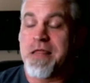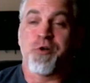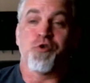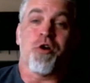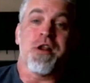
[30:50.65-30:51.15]

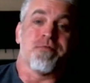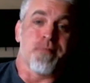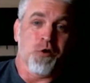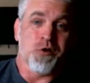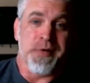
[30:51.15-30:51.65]
and the
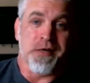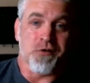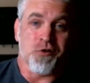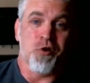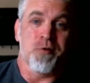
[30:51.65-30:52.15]
majority of most
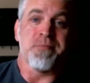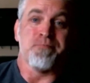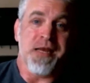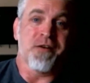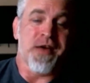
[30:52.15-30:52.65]
meals should
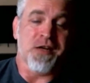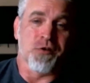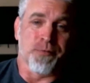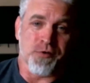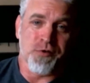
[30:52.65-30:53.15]
be meat and
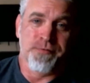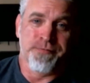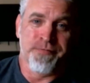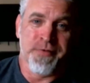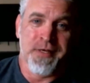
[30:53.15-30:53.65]
vegetables.